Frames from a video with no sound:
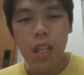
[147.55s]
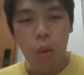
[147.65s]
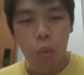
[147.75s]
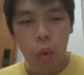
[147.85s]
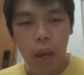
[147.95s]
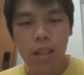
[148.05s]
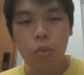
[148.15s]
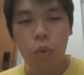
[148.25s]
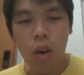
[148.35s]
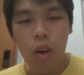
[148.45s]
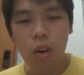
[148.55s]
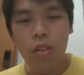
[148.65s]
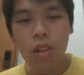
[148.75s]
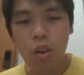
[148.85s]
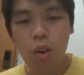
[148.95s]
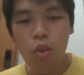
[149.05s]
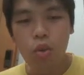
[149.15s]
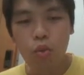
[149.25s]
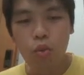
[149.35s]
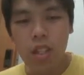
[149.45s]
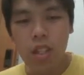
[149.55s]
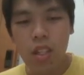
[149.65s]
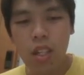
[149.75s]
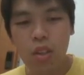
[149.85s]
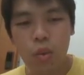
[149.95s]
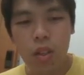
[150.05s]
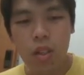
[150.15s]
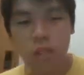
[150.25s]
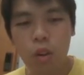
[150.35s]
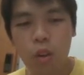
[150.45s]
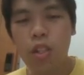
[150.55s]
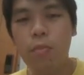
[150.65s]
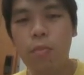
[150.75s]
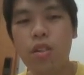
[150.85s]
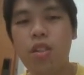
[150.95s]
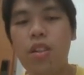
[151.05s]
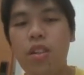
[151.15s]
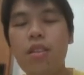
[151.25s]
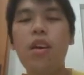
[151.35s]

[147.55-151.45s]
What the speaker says: The weight will cause the cone to return to its original position.